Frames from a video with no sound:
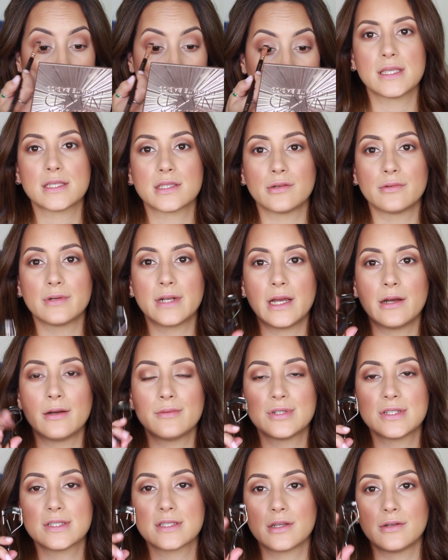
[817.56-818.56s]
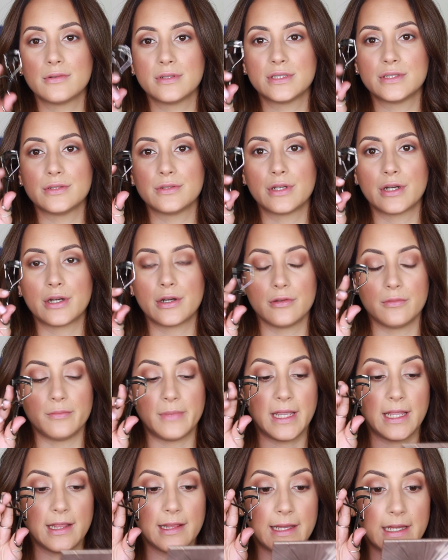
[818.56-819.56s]
So now I'm just going to curl
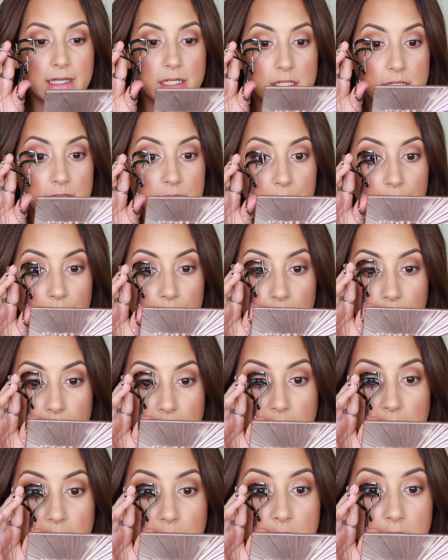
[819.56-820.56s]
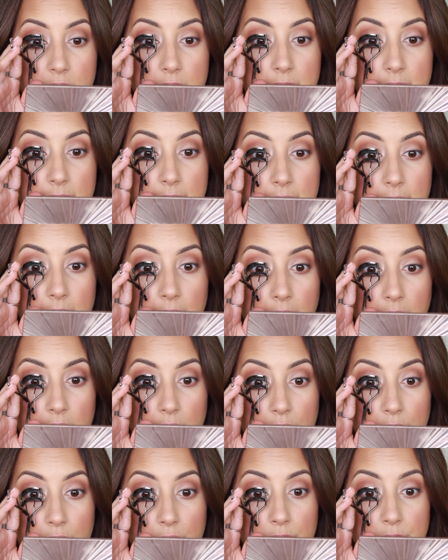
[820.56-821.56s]
my lashes with my
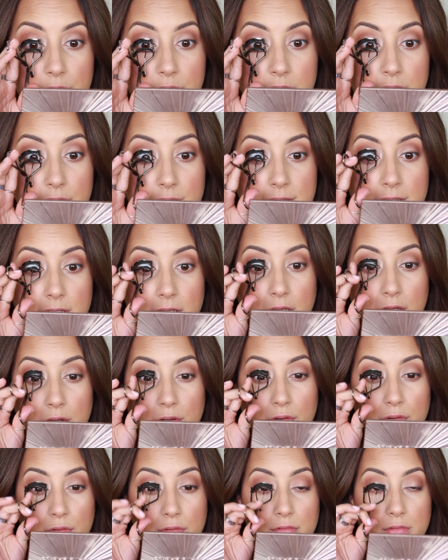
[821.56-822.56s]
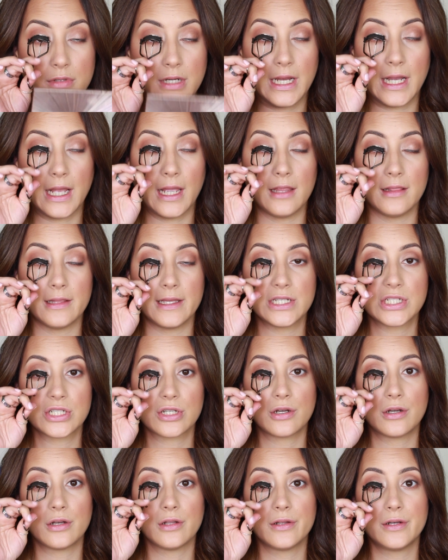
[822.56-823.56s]
Shiseido eyelash
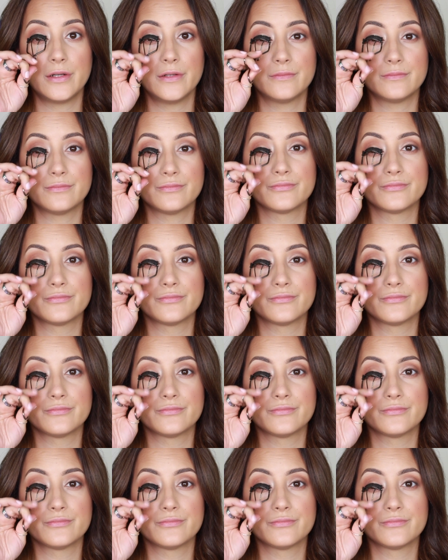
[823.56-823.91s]
curler.